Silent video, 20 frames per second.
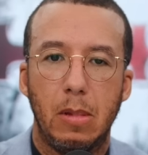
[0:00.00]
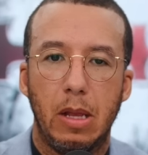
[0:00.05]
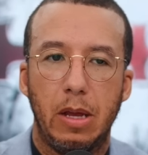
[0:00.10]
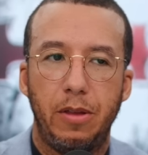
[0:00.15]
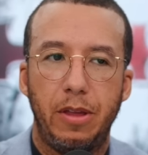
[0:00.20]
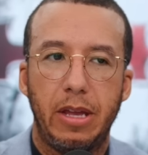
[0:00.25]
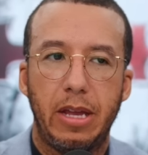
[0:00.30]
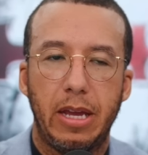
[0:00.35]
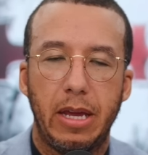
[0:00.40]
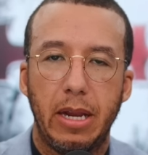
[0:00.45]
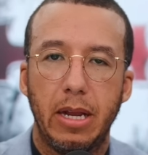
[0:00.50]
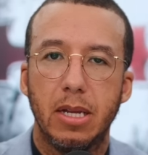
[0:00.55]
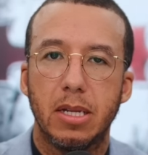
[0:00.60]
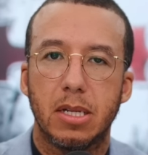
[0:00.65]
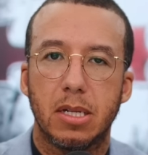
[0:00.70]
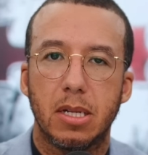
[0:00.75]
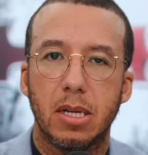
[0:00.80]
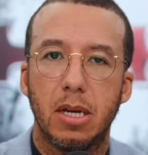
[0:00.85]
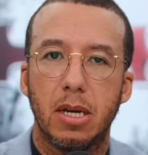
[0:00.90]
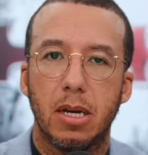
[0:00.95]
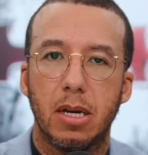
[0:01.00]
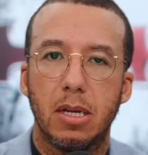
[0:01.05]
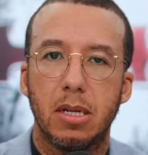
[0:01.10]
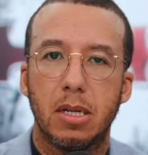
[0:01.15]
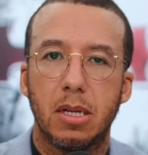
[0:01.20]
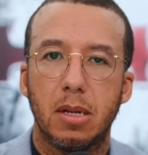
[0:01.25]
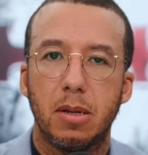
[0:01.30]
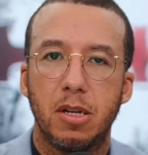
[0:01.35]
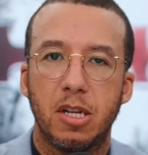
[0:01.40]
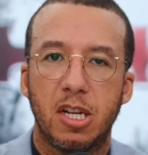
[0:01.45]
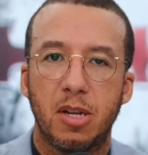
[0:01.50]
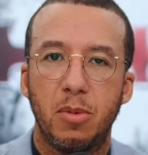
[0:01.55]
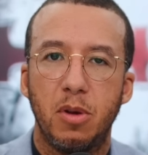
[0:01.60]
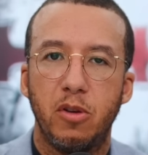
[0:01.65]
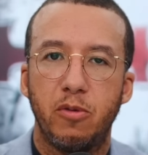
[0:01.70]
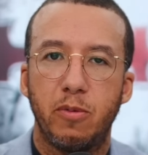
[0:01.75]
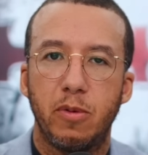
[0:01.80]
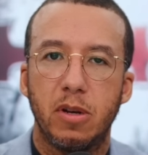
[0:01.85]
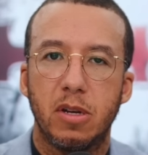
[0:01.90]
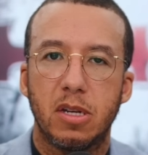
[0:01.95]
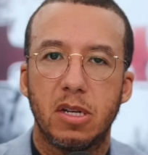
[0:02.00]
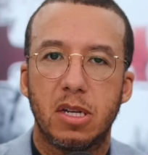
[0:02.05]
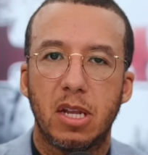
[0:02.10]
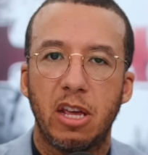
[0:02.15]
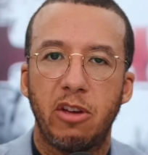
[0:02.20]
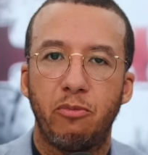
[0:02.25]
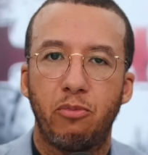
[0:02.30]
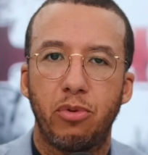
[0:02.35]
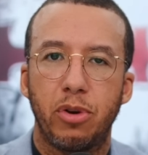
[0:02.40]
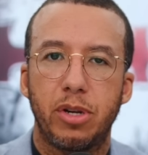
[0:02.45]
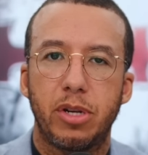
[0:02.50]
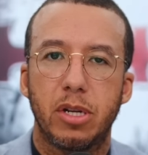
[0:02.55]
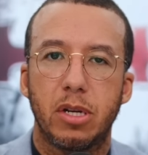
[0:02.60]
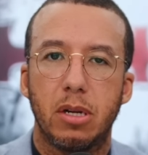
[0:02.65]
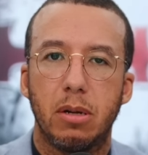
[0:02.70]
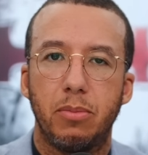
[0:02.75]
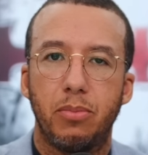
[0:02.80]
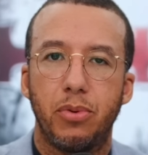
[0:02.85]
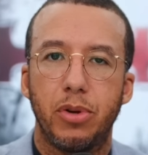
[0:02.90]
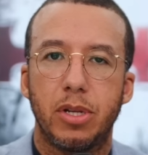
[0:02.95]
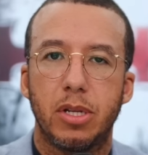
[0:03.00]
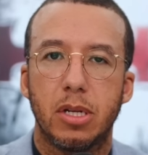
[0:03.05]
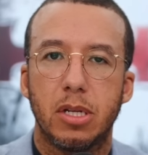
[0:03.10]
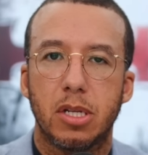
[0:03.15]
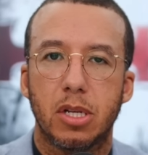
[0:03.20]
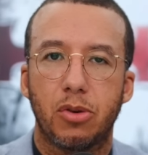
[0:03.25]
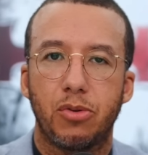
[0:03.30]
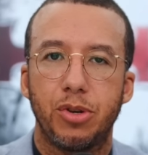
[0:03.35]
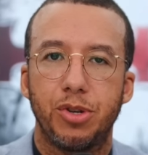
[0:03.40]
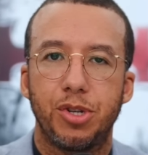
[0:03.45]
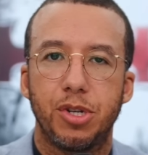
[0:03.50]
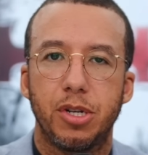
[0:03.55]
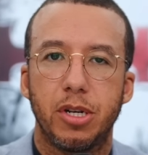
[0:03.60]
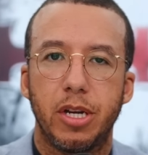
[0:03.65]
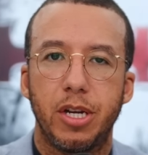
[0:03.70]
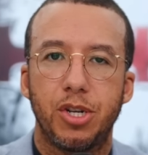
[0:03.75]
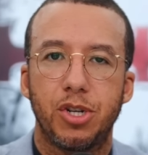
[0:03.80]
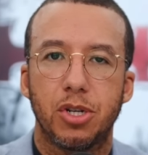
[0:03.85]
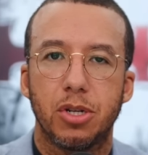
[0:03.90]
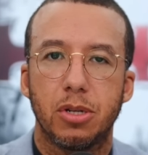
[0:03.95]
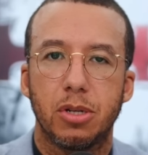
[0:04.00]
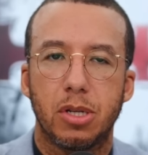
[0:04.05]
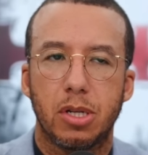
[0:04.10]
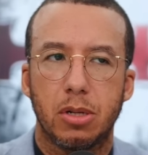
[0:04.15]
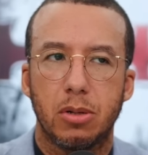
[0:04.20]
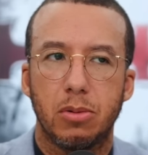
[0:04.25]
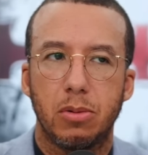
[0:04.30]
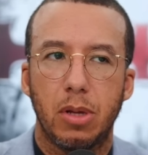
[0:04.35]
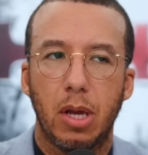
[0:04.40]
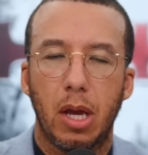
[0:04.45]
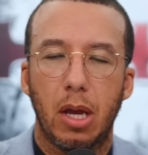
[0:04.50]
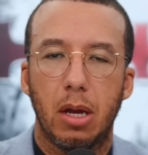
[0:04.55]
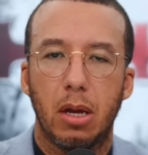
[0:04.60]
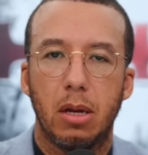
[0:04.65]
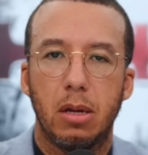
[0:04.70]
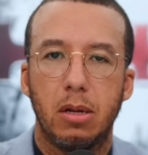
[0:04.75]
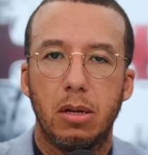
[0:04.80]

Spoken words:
I think it is, yeah. It's a movement to save Britain, and Britain is a Christian nation. So yeah,